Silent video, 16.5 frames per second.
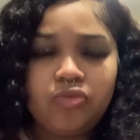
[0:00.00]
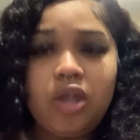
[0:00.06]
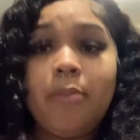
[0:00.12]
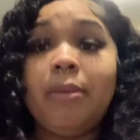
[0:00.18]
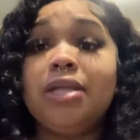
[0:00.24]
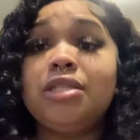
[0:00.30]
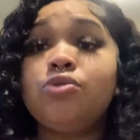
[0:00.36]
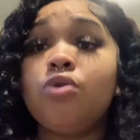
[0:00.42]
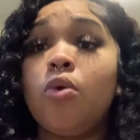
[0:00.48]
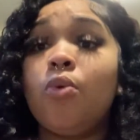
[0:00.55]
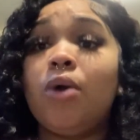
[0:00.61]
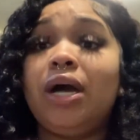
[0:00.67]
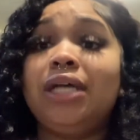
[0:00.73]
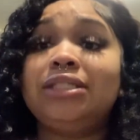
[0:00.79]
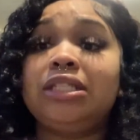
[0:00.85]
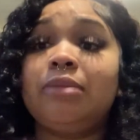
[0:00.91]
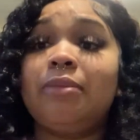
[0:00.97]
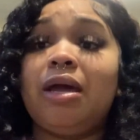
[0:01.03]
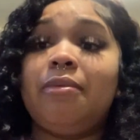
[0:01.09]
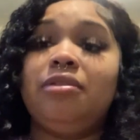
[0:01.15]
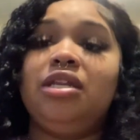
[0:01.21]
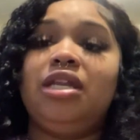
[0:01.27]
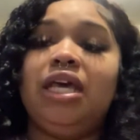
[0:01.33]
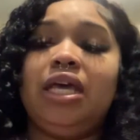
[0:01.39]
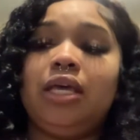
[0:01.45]
But Two of Wands at the bottom of
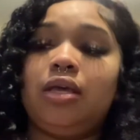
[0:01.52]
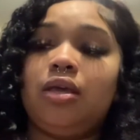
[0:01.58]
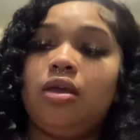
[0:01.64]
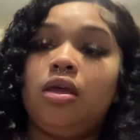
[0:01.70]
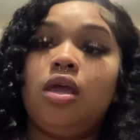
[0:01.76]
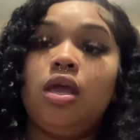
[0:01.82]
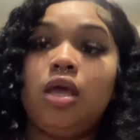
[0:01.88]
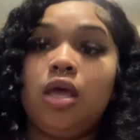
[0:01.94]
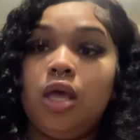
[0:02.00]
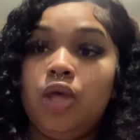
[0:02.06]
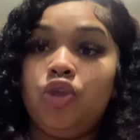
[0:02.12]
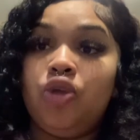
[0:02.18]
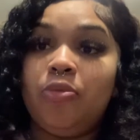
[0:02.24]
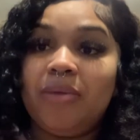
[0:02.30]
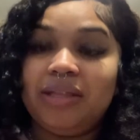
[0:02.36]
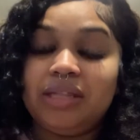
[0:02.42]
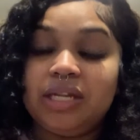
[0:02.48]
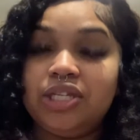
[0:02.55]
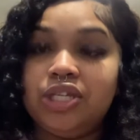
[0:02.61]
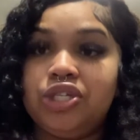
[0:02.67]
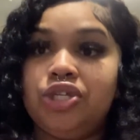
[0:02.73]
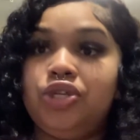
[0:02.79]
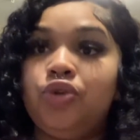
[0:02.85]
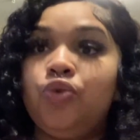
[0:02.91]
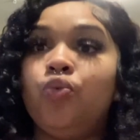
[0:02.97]
the deck. You make the
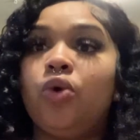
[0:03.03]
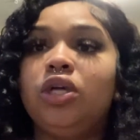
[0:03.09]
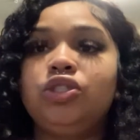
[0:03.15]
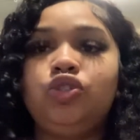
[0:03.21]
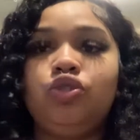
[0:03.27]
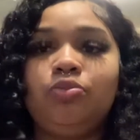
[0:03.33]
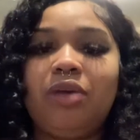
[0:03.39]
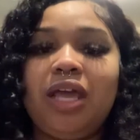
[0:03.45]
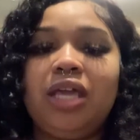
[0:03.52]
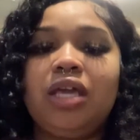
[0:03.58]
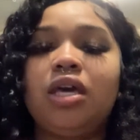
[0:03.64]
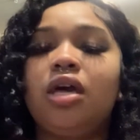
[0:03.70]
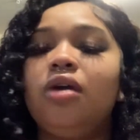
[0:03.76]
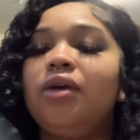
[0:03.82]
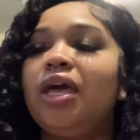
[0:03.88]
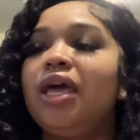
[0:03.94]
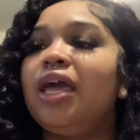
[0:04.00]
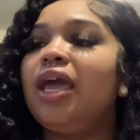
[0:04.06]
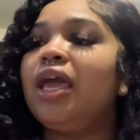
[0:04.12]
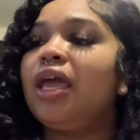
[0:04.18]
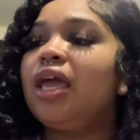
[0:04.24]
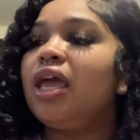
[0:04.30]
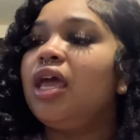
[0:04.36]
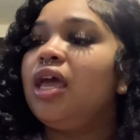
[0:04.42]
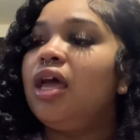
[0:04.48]
decision you want to make.
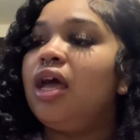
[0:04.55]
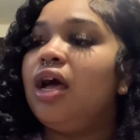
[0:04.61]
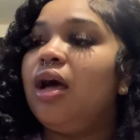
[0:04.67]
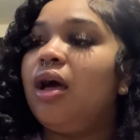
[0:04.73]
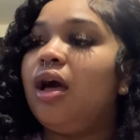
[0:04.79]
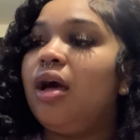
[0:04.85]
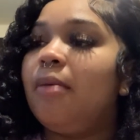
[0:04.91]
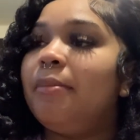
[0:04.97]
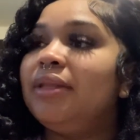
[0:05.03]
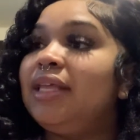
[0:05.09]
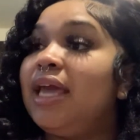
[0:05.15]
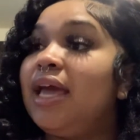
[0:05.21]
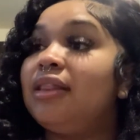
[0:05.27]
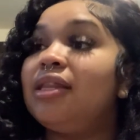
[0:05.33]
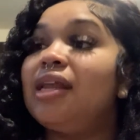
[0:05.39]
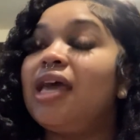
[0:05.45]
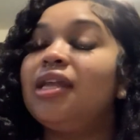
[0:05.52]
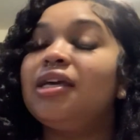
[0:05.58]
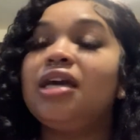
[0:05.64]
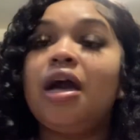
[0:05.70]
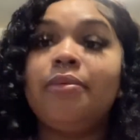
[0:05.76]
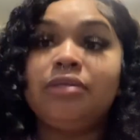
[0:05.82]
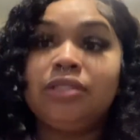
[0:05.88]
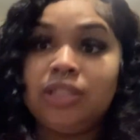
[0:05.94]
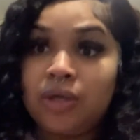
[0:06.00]
Okay. But yeah, the Knight of
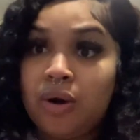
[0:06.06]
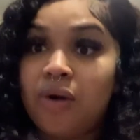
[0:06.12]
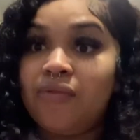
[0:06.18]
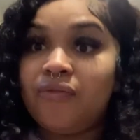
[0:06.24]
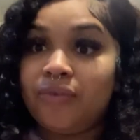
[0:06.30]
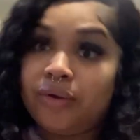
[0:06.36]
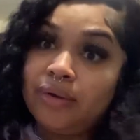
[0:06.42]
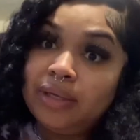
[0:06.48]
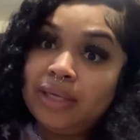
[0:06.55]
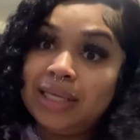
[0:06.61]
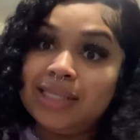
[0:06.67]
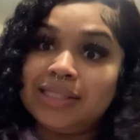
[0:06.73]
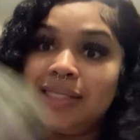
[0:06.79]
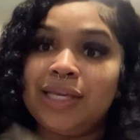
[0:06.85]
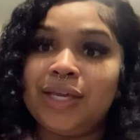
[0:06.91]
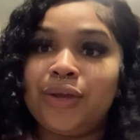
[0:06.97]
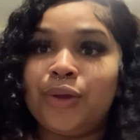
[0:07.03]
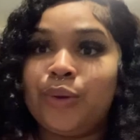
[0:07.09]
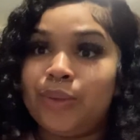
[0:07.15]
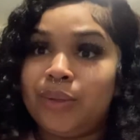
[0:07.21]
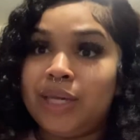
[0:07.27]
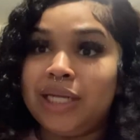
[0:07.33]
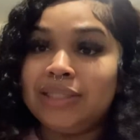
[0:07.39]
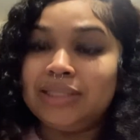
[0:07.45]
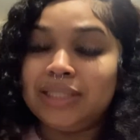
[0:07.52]
Cups, the offer is here.
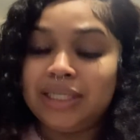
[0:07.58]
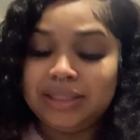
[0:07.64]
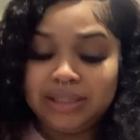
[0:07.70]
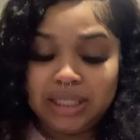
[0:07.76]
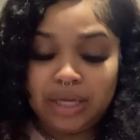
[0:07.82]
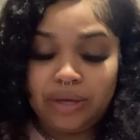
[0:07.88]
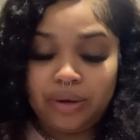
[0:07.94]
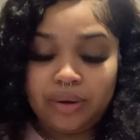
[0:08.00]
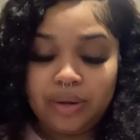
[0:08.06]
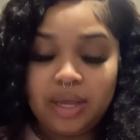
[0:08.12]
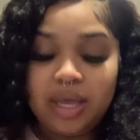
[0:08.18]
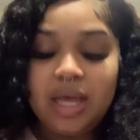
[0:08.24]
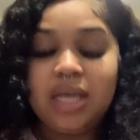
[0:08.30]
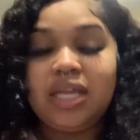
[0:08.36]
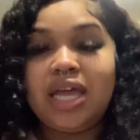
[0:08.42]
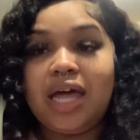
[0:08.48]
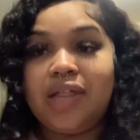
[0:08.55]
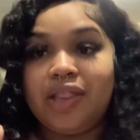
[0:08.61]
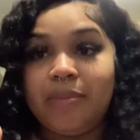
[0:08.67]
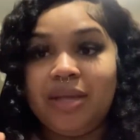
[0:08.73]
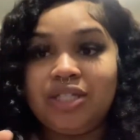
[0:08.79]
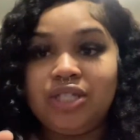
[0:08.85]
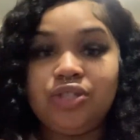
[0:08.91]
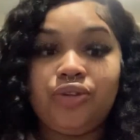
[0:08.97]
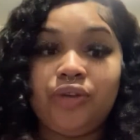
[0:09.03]
It's here. Yeah, the
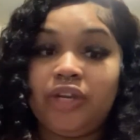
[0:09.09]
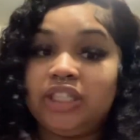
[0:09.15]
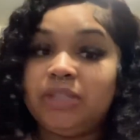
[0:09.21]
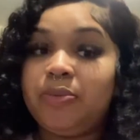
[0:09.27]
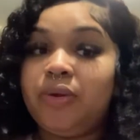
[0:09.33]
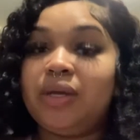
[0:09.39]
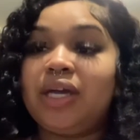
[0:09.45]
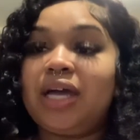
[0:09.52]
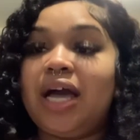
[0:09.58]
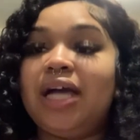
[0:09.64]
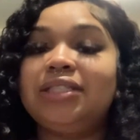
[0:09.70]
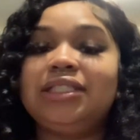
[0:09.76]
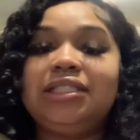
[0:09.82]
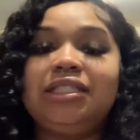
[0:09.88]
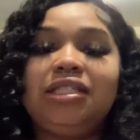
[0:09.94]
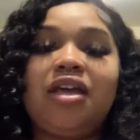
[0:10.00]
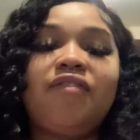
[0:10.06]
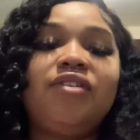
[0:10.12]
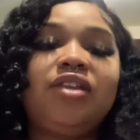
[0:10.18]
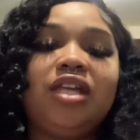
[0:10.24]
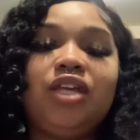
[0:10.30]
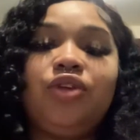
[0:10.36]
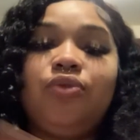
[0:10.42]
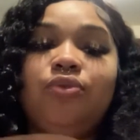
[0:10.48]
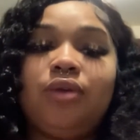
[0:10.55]
messenger, your spirit guides,
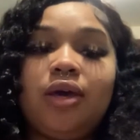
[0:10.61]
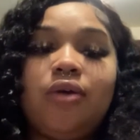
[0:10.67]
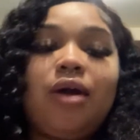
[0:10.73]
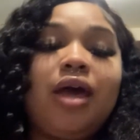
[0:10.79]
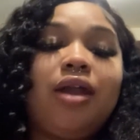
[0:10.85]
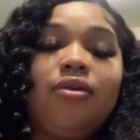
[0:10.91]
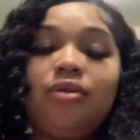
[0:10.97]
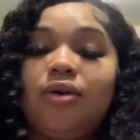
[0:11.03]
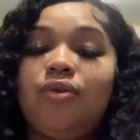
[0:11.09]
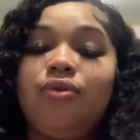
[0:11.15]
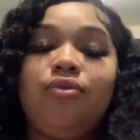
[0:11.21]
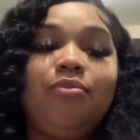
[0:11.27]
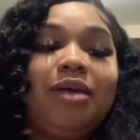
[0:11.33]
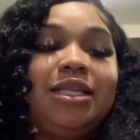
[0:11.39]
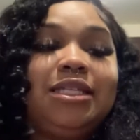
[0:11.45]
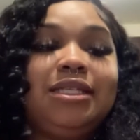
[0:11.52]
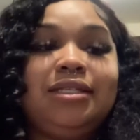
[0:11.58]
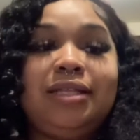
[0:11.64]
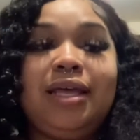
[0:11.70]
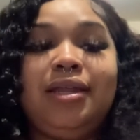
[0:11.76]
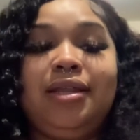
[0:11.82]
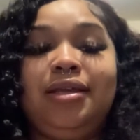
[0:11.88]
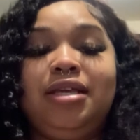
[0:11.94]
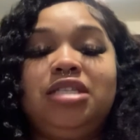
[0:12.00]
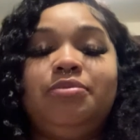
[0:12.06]
definitely let you know. I don't know who message
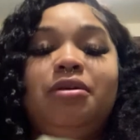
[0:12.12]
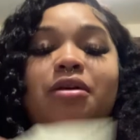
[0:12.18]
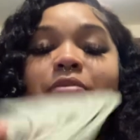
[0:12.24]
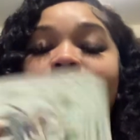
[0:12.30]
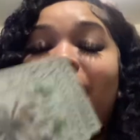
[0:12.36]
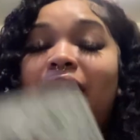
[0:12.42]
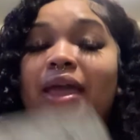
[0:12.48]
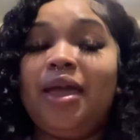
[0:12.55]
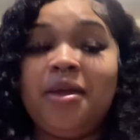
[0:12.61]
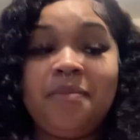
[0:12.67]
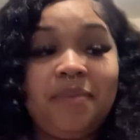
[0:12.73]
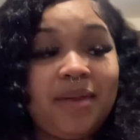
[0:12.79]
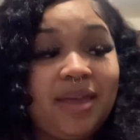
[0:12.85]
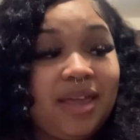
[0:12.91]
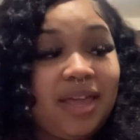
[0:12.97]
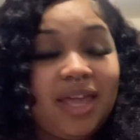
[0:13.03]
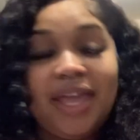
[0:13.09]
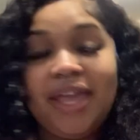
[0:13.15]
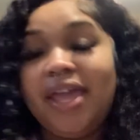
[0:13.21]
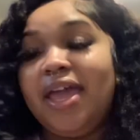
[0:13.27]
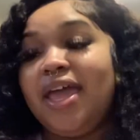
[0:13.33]
that is, but baby,